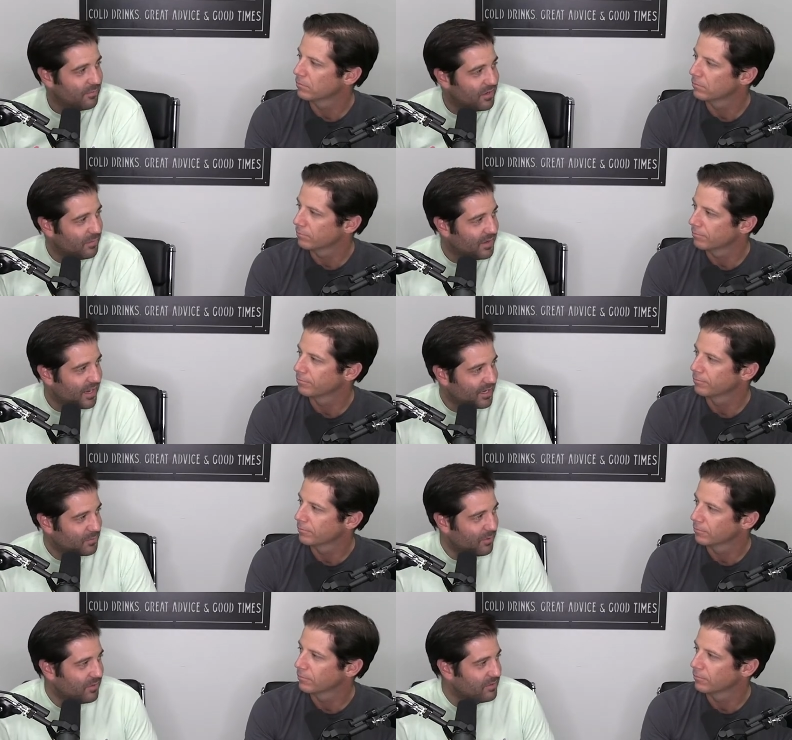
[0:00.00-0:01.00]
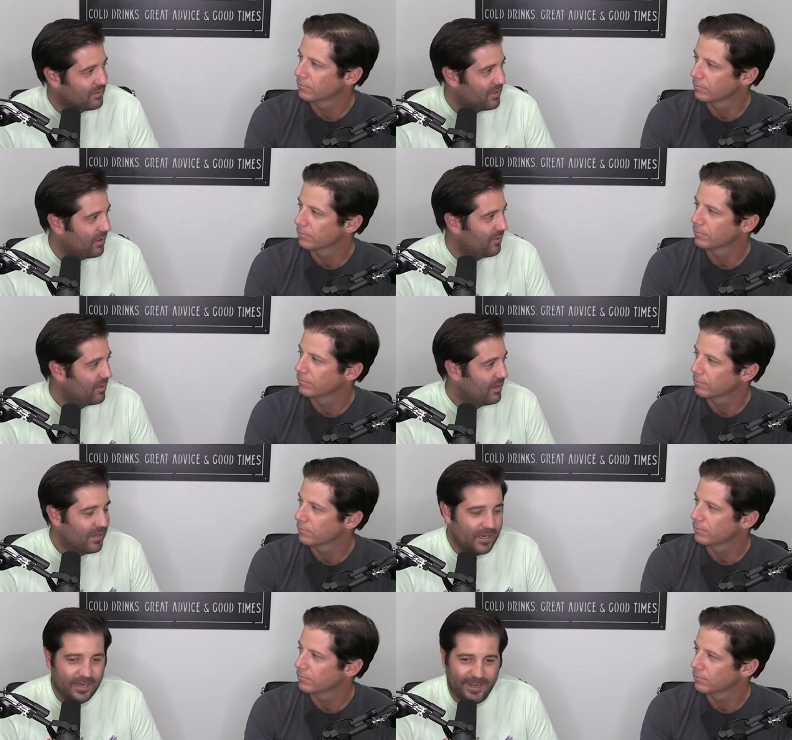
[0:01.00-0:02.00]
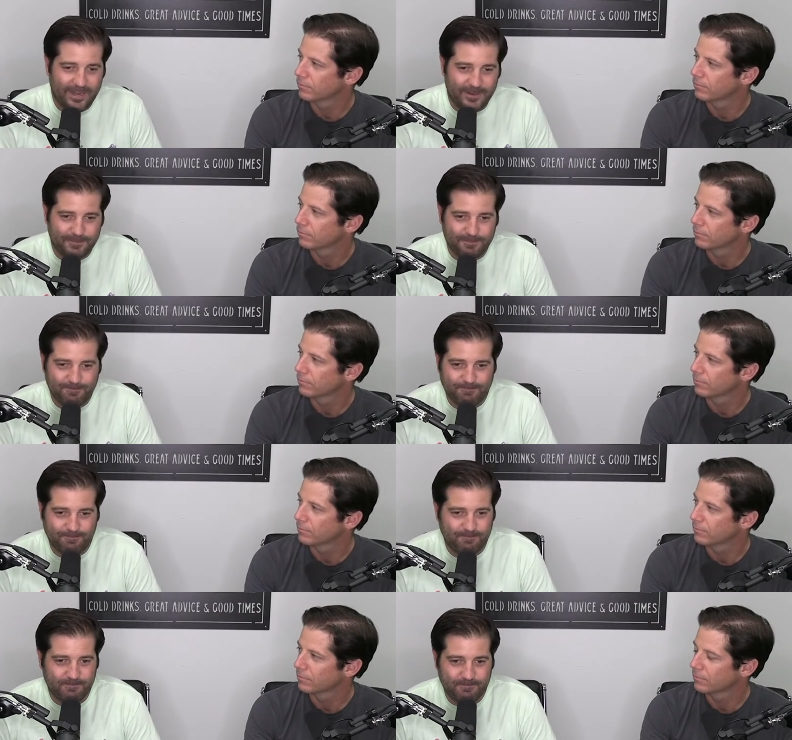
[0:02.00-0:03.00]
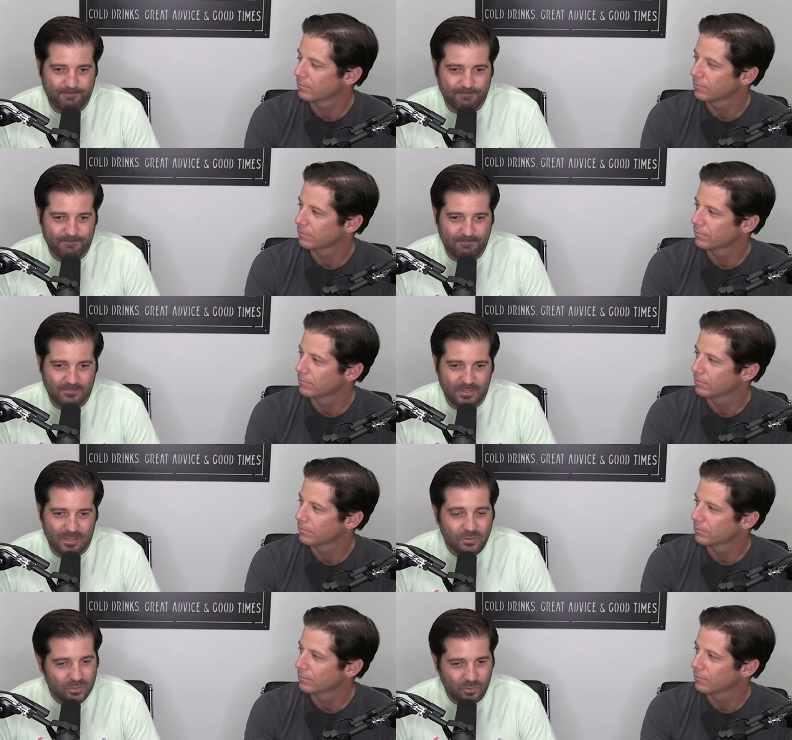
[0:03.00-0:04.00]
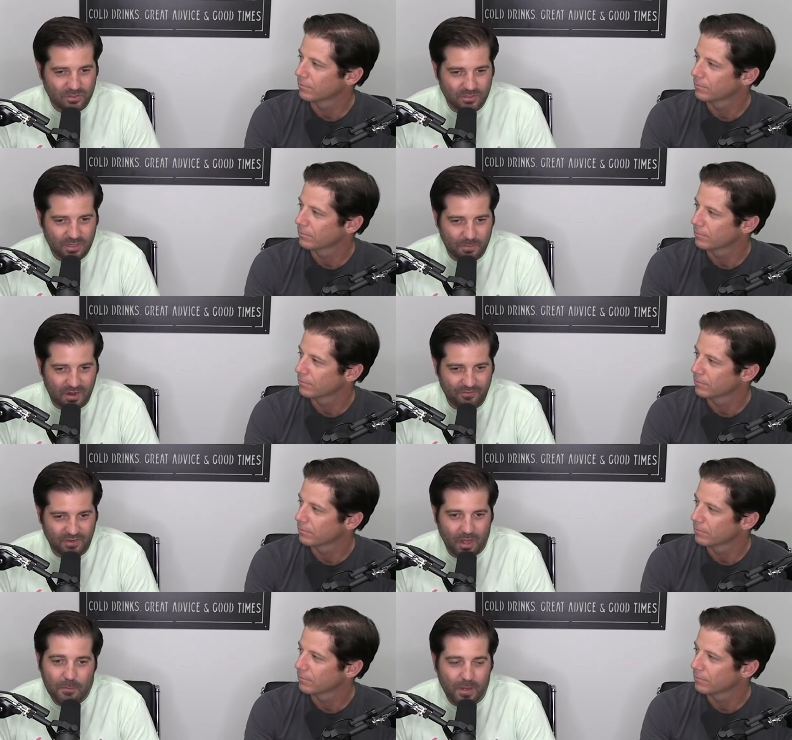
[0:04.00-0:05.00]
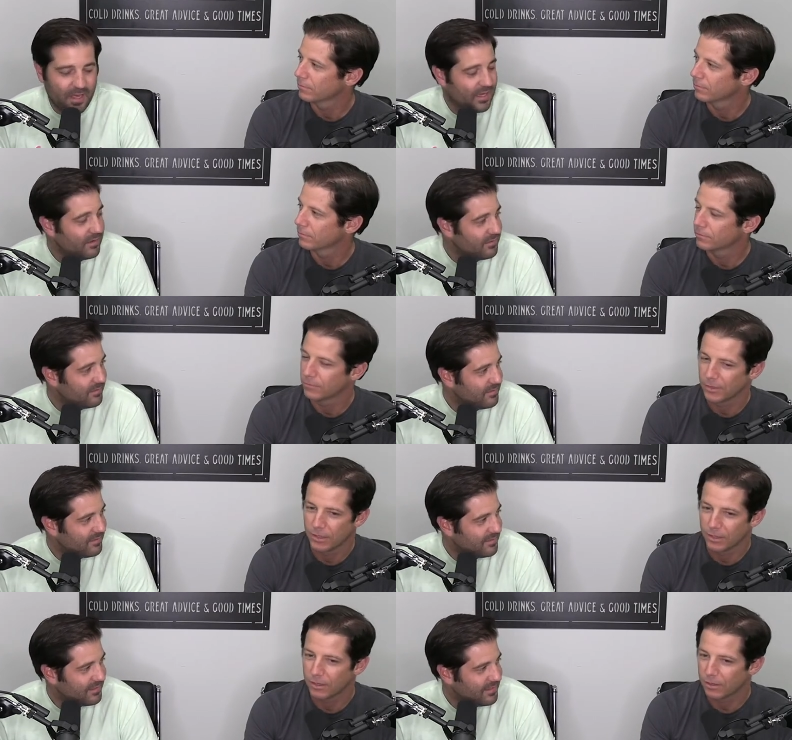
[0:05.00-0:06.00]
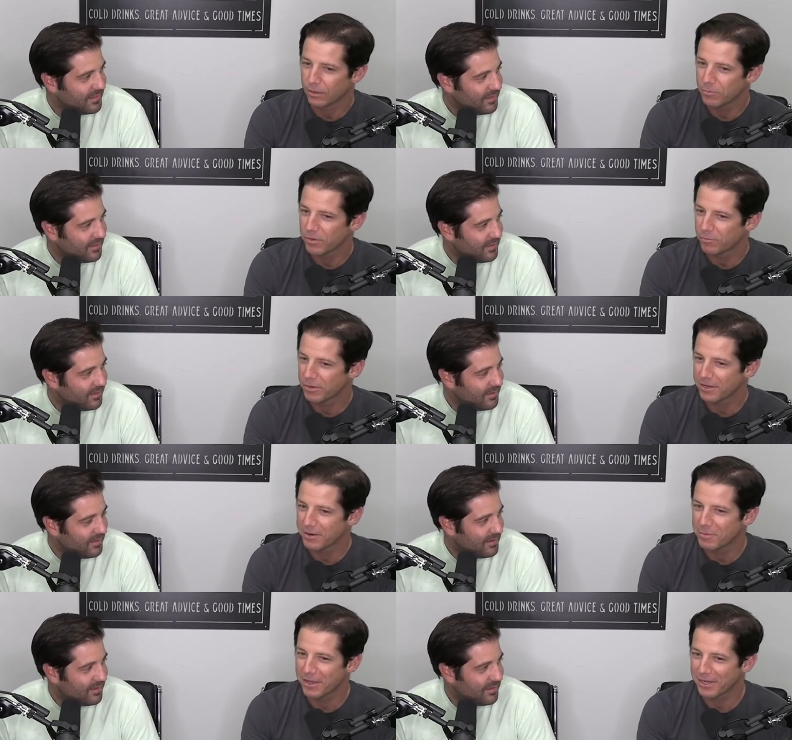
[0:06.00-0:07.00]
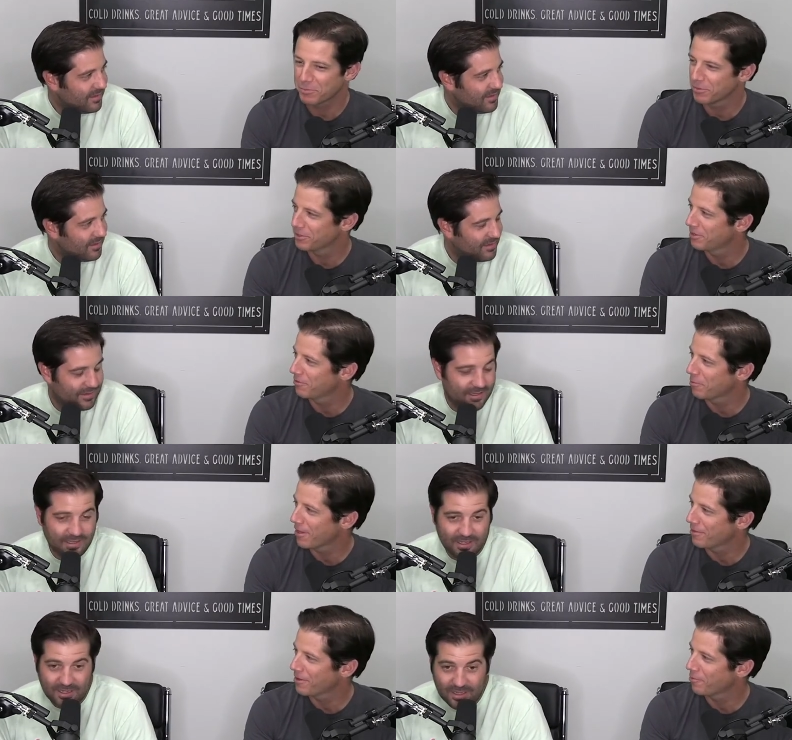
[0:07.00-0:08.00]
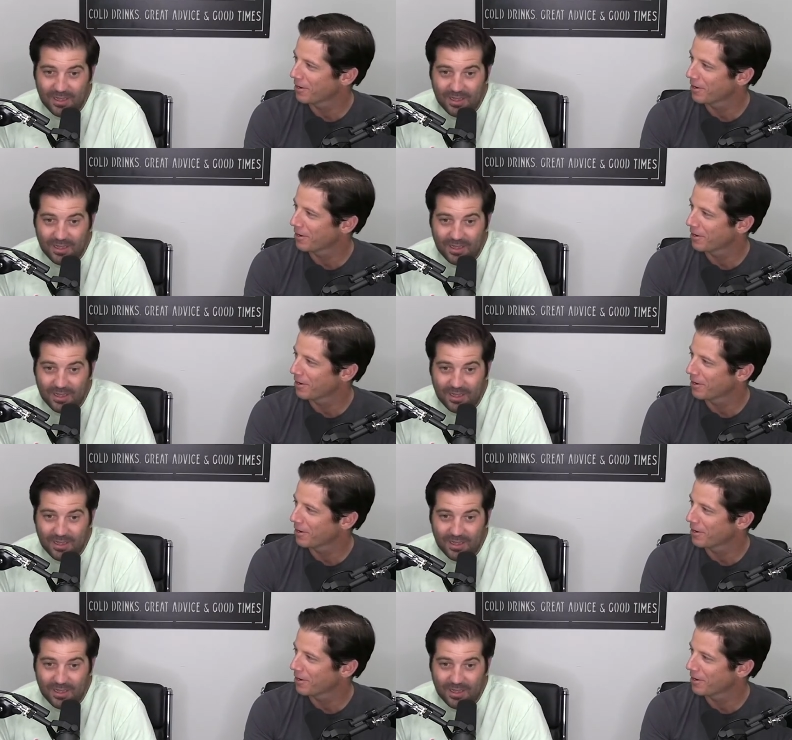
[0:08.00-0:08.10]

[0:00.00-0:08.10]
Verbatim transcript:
Speaker 1: something to be an expert. So. Um, those are what's coming off the top of my head.
Speaker 2: In Goodman's, we tend to be experts even without that